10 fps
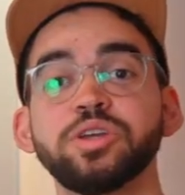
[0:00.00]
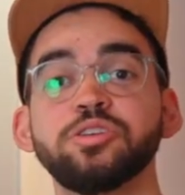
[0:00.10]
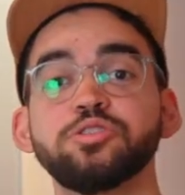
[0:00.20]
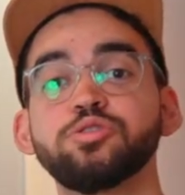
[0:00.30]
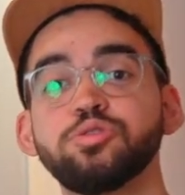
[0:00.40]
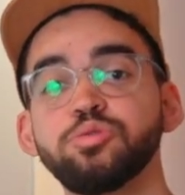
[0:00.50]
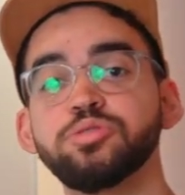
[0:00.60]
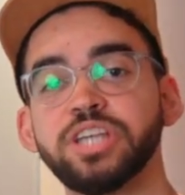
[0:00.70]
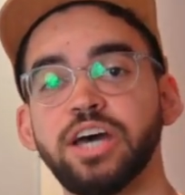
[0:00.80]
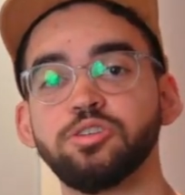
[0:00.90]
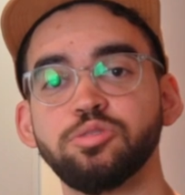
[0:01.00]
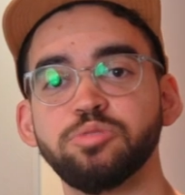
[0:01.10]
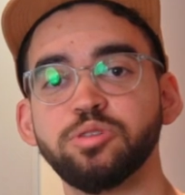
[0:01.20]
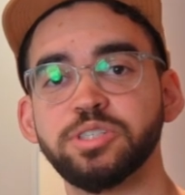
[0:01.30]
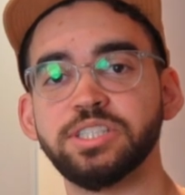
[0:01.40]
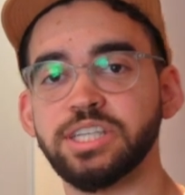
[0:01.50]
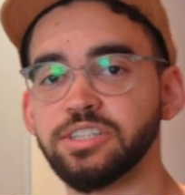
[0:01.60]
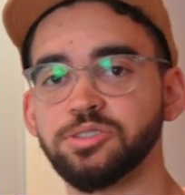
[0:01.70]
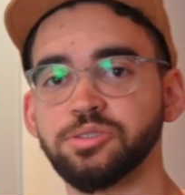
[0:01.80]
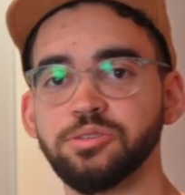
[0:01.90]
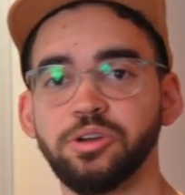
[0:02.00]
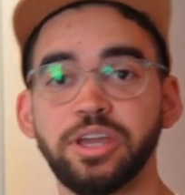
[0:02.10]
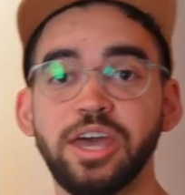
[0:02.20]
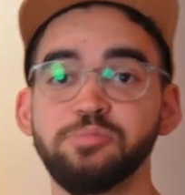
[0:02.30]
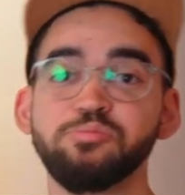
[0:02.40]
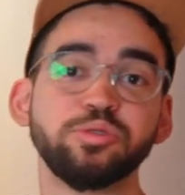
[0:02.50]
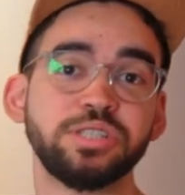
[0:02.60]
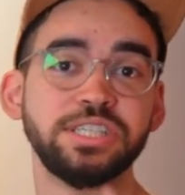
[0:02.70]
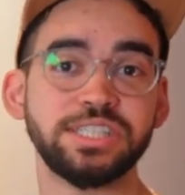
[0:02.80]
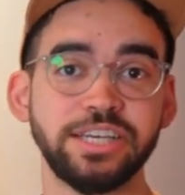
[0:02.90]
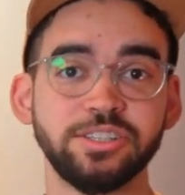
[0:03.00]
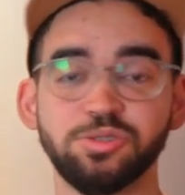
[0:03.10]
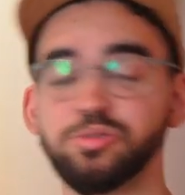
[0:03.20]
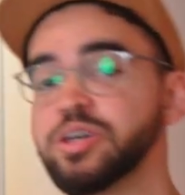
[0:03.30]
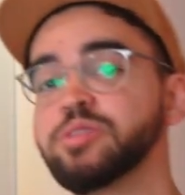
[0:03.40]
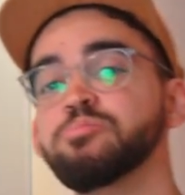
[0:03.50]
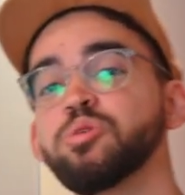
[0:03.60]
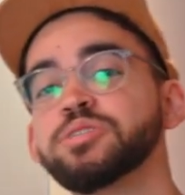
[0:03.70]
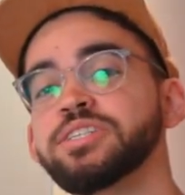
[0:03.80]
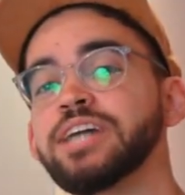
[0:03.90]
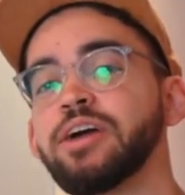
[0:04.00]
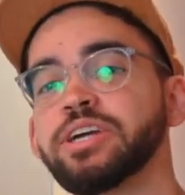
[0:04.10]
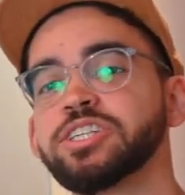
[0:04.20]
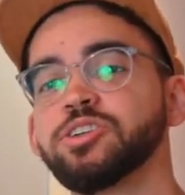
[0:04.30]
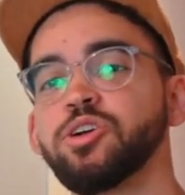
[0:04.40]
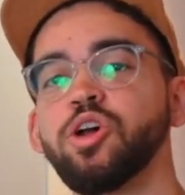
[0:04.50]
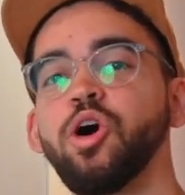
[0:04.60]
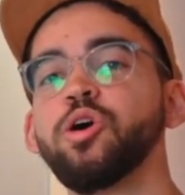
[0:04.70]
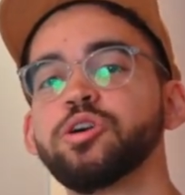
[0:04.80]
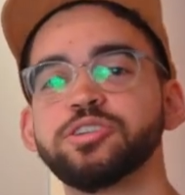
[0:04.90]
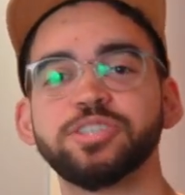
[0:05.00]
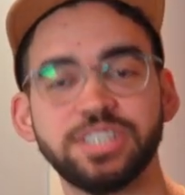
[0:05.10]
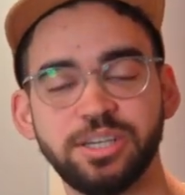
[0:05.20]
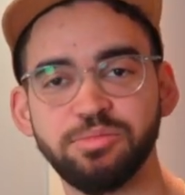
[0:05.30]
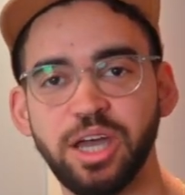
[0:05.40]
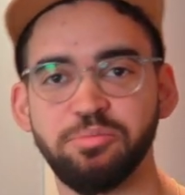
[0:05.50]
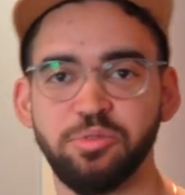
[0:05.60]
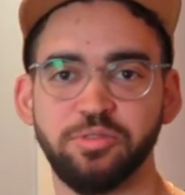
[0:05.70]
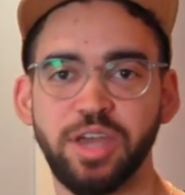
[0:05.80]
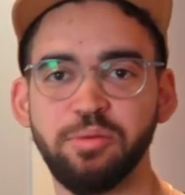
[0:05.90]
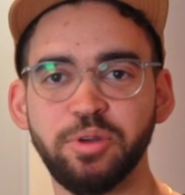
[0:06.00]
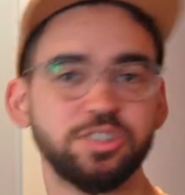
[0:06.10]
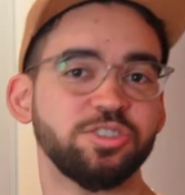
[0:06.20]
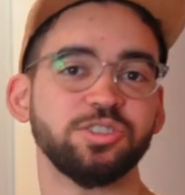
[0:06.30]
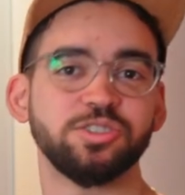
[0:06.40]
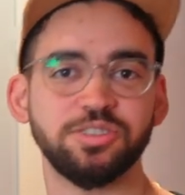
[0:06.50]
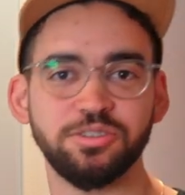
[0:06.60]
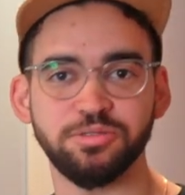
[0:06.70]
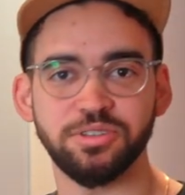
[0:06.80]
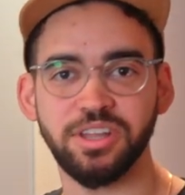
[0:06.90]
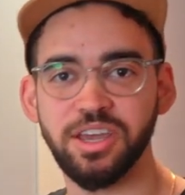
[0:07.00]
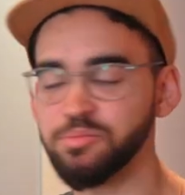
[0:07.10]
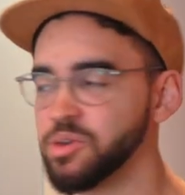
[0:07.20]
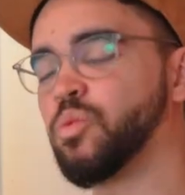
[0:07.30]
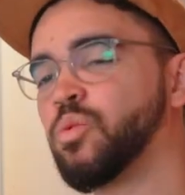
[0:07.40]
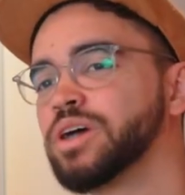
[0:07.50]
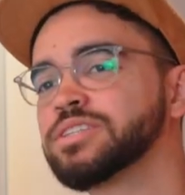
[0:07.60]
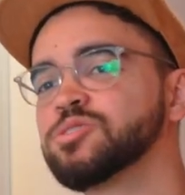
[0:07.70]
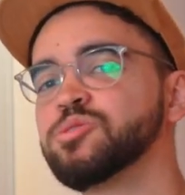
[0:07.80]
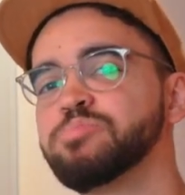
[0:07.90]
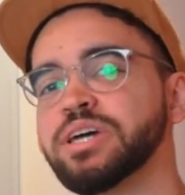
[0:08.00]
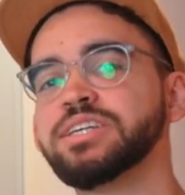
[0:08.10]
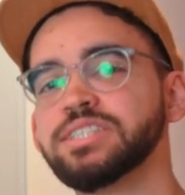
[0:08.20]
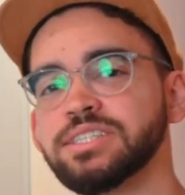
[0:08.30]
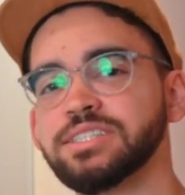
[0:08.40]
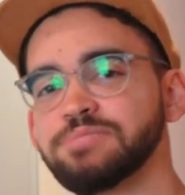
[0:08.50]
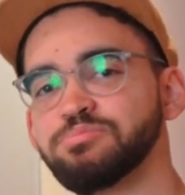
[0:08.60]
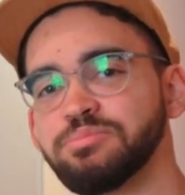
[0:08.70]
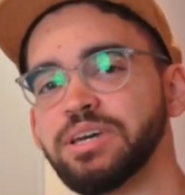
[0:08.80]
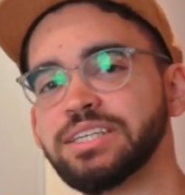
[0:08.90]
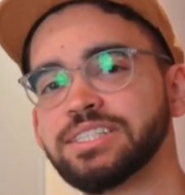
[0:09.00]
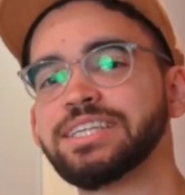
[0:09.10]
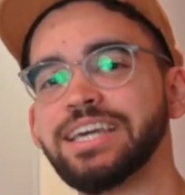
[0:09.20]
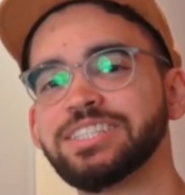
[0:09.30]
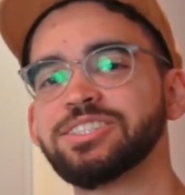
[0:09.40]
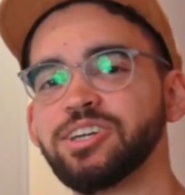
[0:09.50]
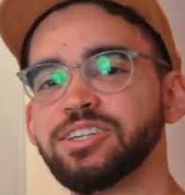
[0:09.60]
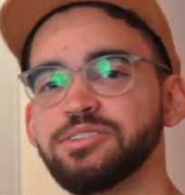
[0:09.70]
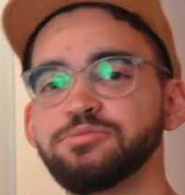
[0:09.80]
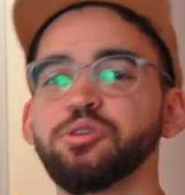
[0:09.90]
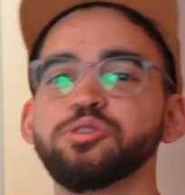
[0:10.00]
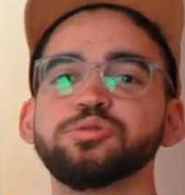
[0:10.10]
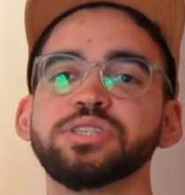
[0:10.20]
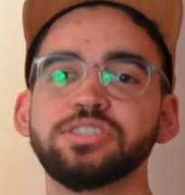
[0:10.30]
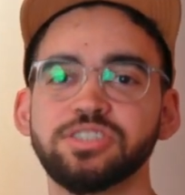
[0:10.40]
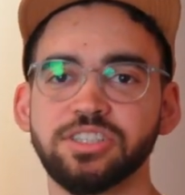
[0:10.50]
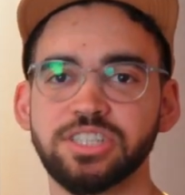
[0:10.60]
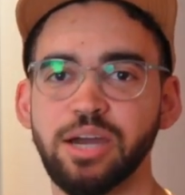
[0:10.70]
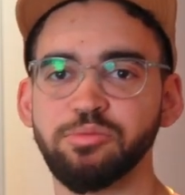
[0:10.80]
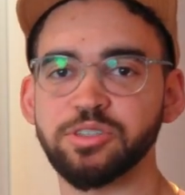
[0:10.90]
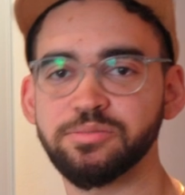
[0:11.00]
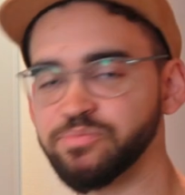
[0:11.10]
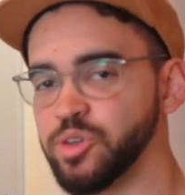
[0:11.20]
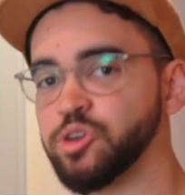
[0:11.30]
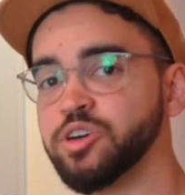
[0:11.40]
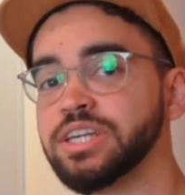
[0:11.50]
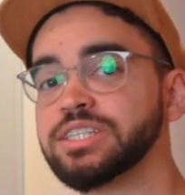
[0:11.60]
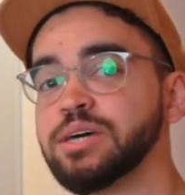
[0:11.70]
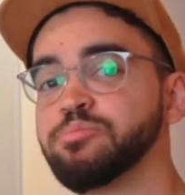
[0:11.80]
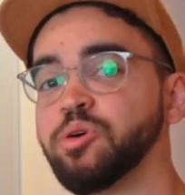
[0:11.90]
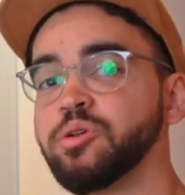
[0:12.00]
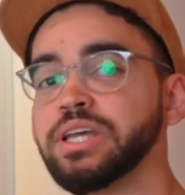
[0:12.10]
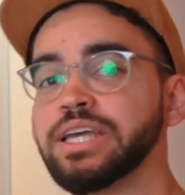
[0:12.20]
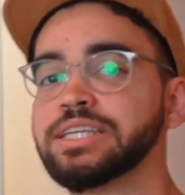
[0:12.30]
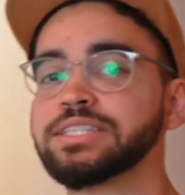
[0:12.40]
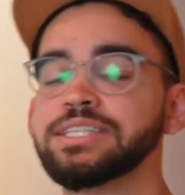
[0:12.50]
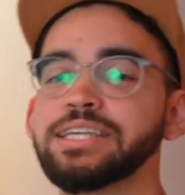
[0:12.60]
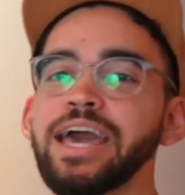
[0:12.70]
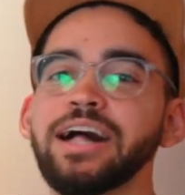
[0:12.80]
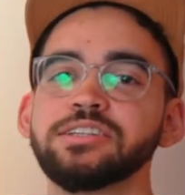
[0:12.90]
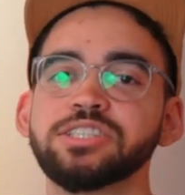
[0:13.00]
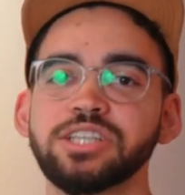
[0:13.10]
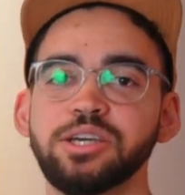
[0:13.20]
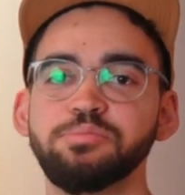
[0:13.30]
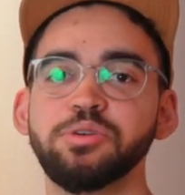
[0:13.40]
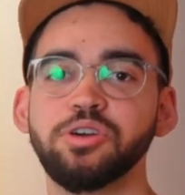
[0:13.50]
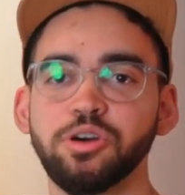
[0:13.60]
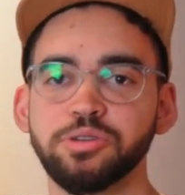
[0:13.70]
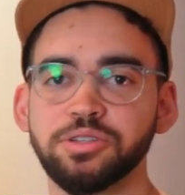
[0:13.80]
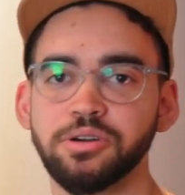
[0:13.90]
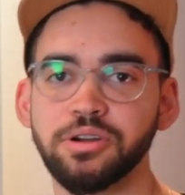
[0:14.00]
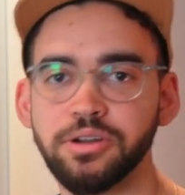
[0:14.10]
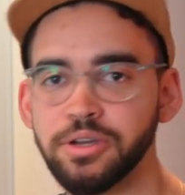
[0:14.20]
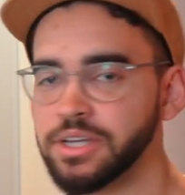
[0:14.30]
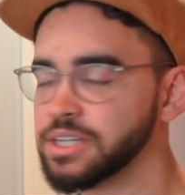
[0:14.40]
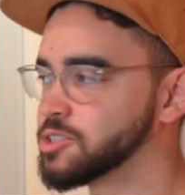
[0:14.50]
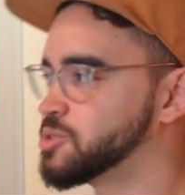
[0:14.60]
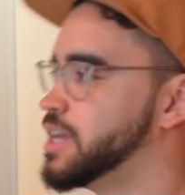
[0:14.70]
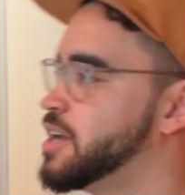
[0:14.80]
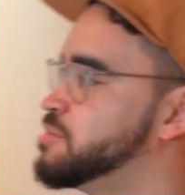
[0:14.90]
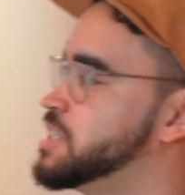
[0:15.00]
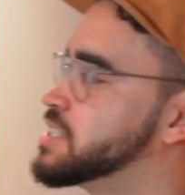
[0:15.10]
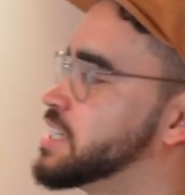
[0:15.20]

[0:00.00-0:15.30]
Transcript: with the two-channel multi-sensor, again, multi-sensor and multi-directional are the same type of camera, it's just a different name. What's the best case study for using such cameras? A good example is the L-shaped corridor. So that means